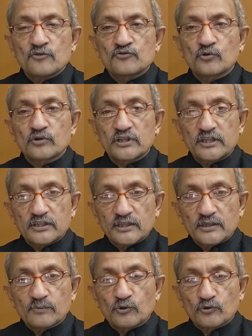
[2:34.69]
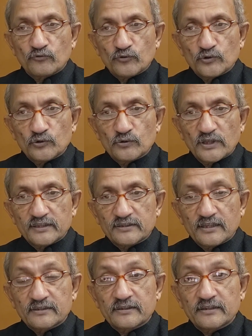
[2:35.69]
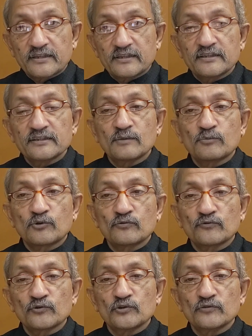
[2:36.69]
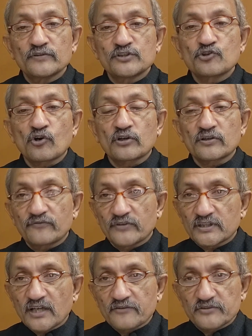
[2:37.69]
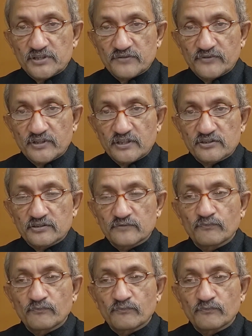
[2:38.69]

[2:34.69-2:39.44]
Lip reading: So creating a portfolio like that, creating a portfolio with geographic diversification.